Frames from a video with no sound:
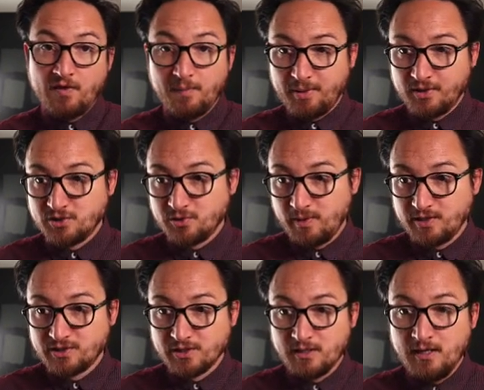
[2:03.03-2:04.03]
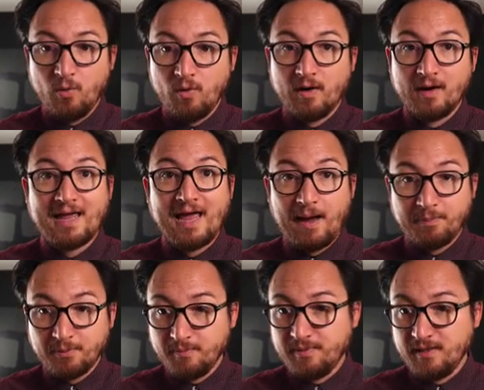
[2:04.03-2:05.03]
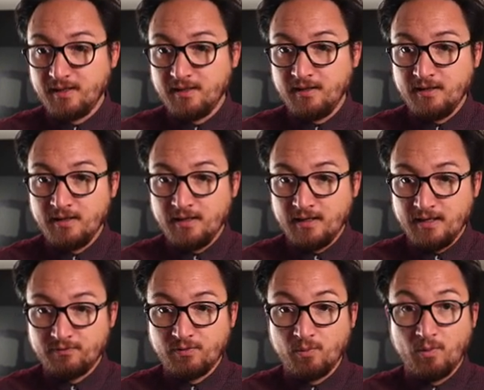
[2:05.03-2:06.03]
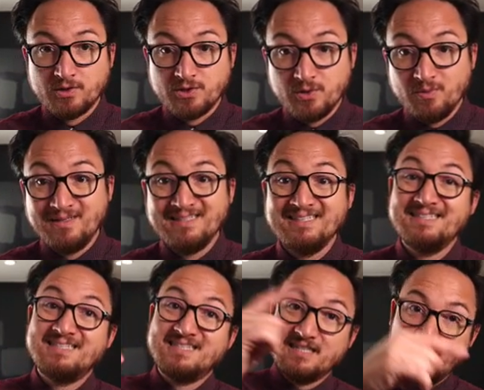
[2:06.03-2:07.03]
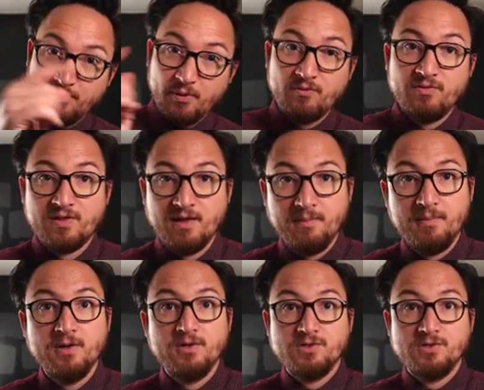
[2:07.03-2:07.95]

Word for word: other punctuation, or capital B, if we want to skip over them